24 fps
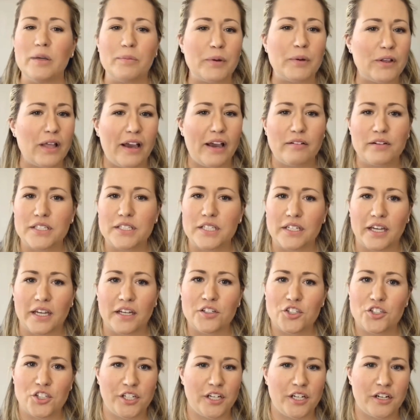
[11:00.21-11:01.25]
people I was an
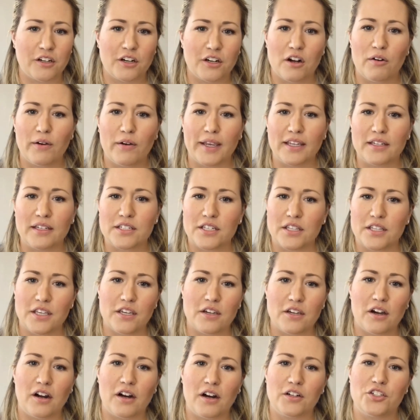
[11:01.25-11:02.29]
engineer going into the
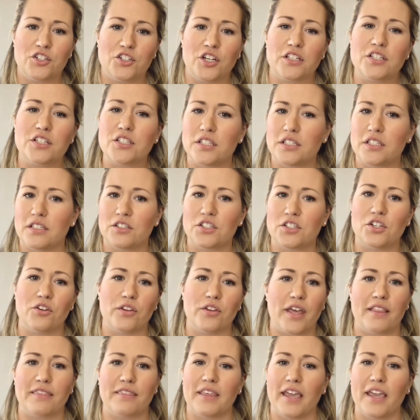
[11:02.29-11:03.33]
yard, just so
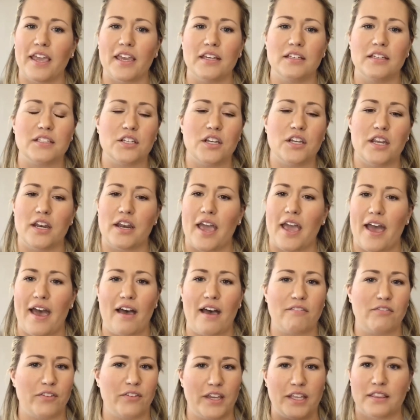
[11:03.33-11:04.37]
that they didn't
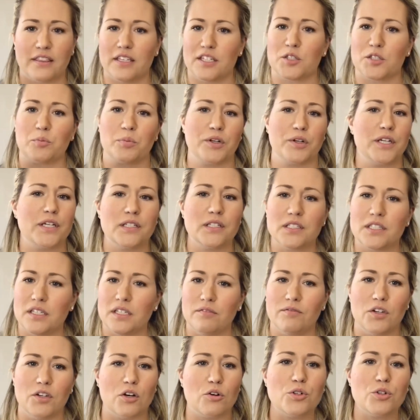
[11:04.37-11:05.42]
have like this
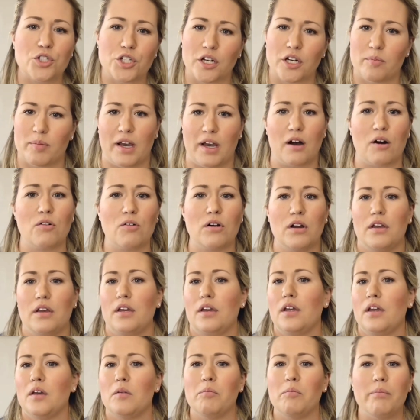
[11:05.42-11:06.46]
preconceived notion about
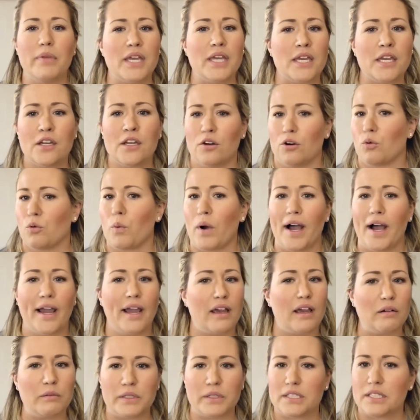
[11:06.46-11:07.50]
me or
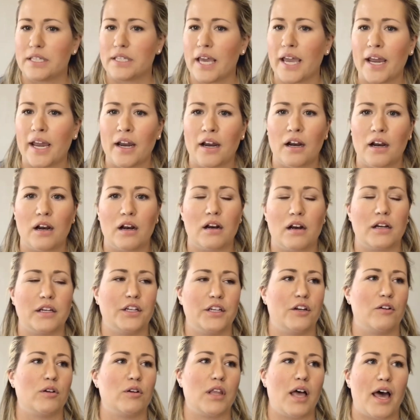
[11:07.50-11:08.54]
why I was there.
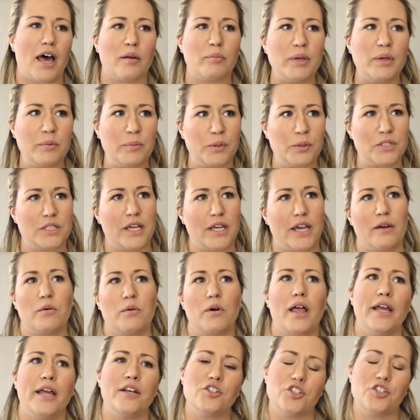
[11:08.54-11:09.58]
You know, a lot of people say,
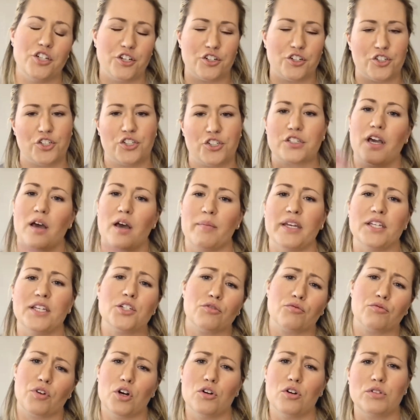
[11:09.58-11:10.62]
well, engineers just come in
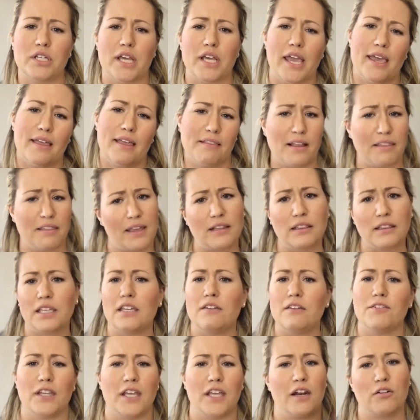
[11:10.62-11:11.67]
to rotate and then they
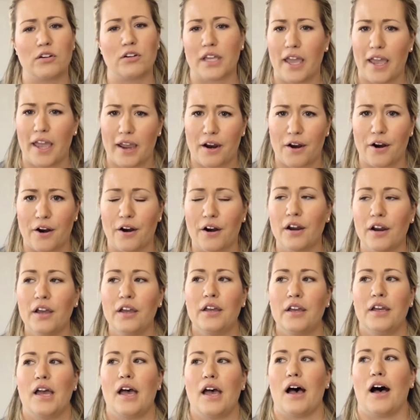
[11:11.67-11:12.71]
leave and they don't care.
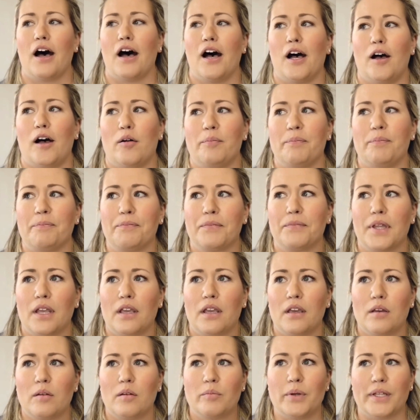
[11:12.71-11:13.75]

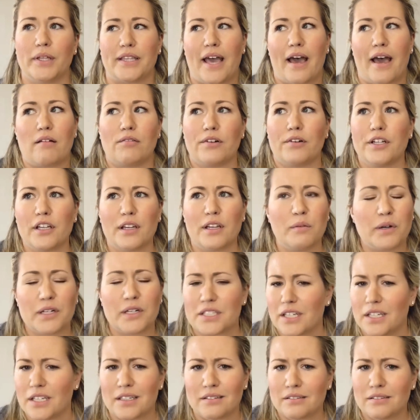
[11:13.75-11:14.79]
But that really
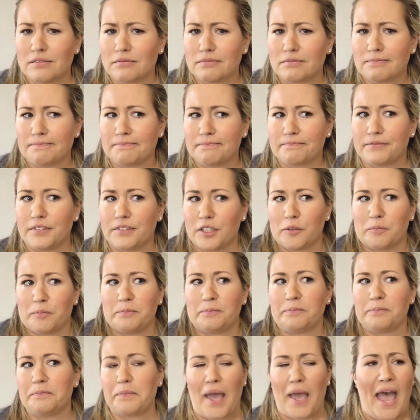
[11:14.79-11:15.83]
wasn't
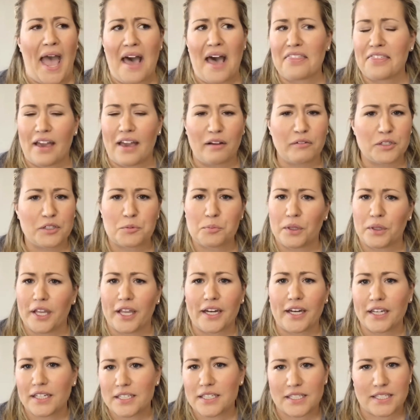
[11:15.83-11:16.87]
the path I was
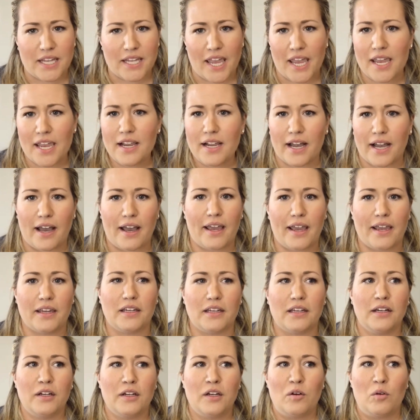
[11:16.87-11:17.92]
planning to take.
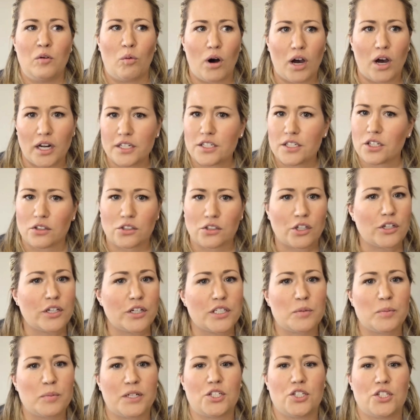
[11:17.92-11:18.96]
I wanted to learn
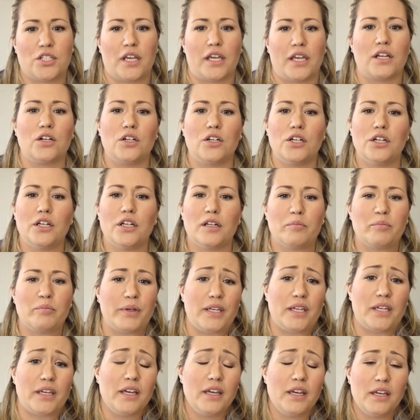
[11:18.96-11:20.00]
as much as I could and
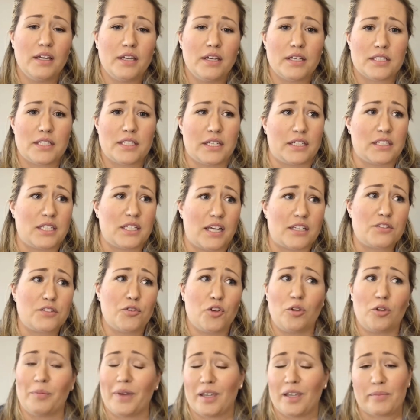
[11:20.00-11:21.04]
be
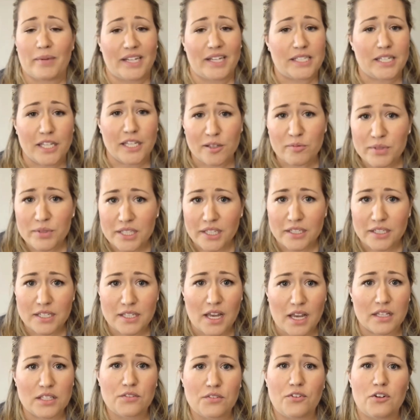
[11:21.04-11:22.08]
successful, make my team
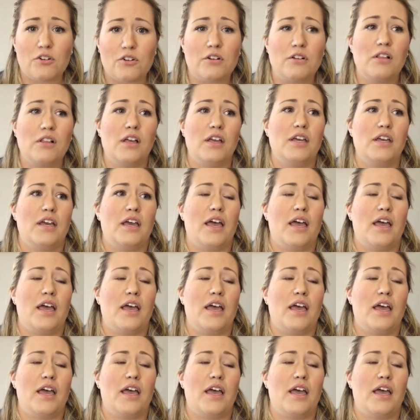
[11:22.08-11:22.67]
successful.